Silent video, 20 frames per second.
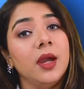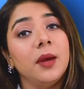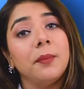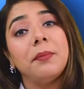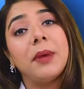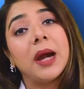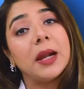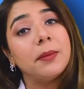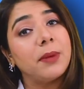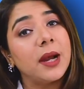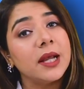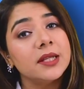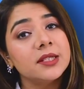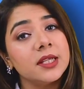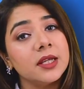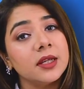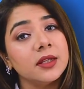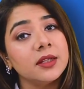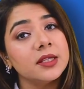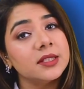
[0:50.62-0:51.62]

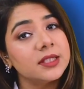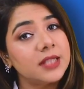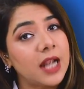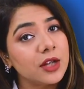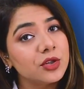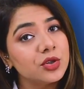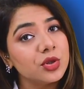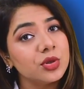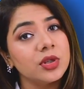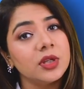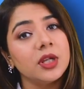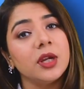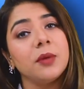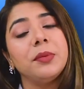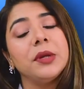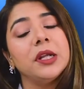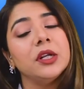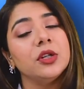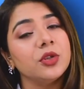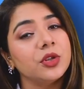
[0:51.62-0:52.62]
Bypassing the statutory
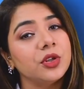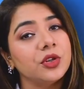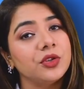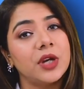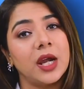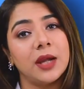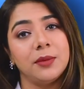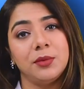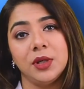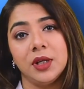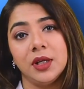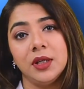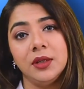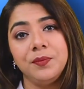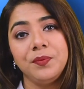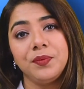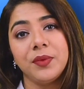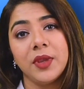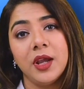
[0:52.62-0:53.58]
appeal to the tribunal,